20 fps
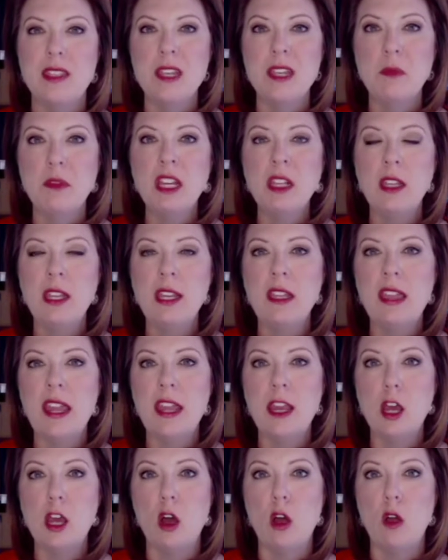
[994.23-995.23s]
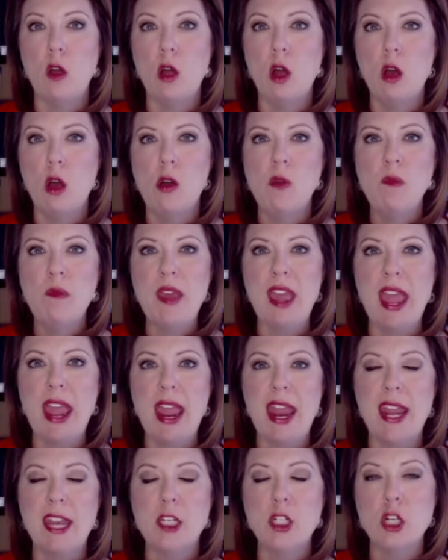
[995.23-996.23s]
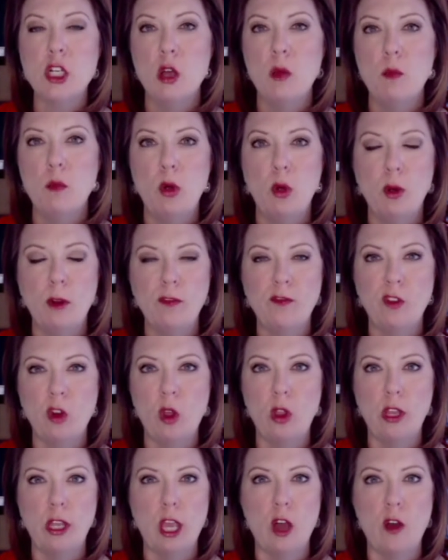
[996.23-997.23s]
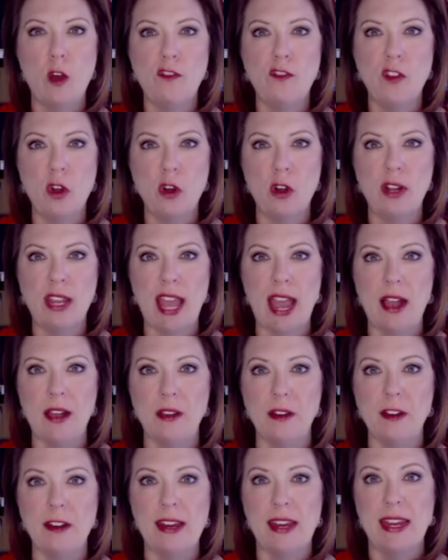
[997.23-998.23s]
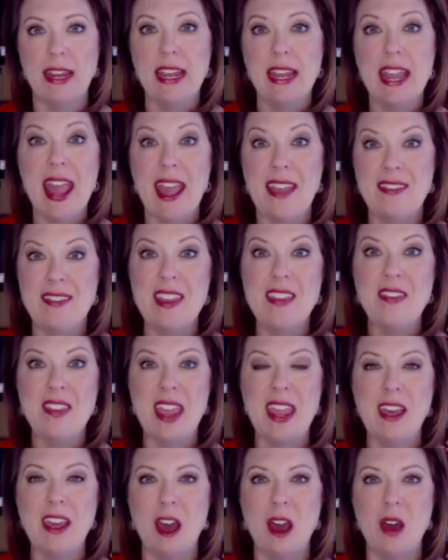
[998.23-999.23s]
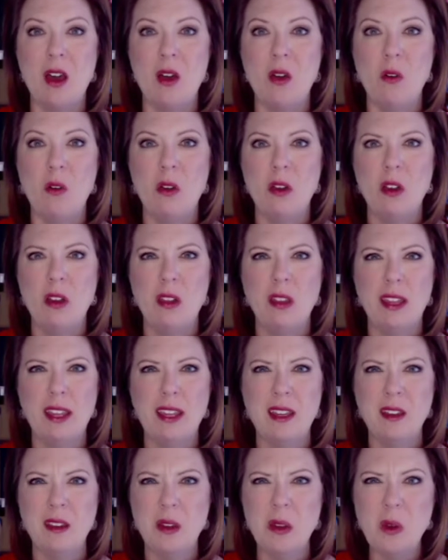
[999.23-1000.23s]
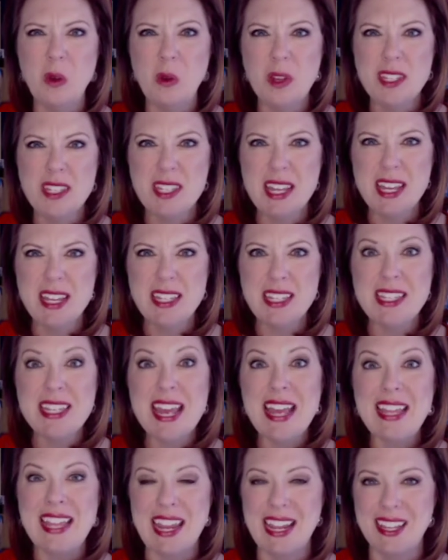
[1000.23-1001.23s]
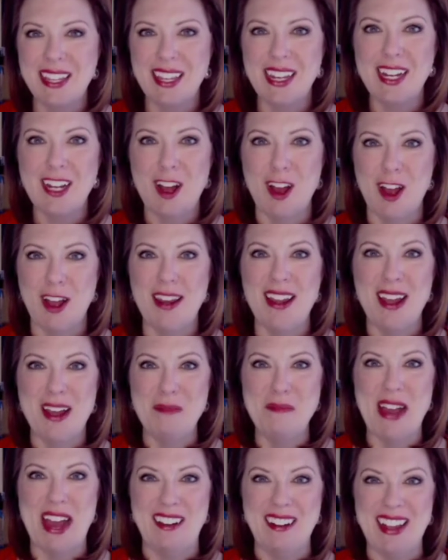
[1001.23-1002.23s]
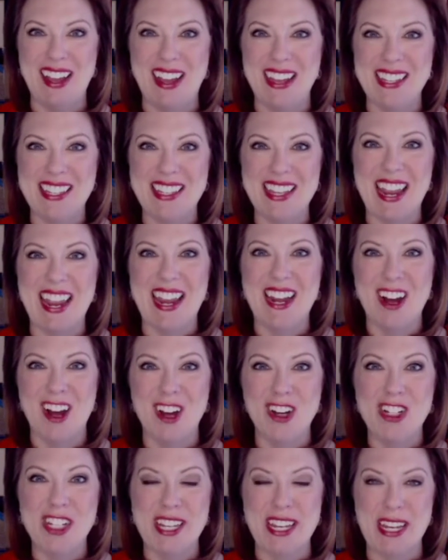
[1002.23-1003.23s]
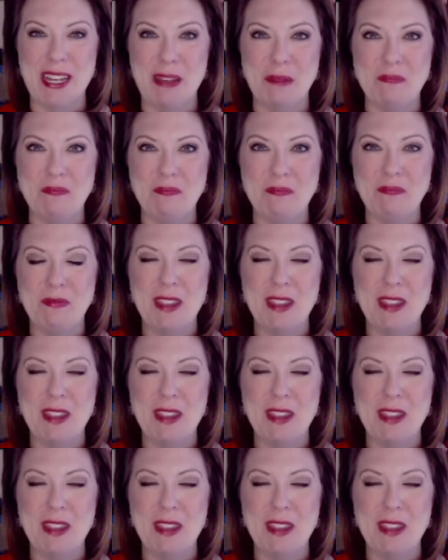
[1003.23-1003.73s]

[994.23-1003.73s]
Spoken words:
Typically, they go homepage, portfolio, photo gallery, and then they go like, who is this? And they click on About Us and Our Team.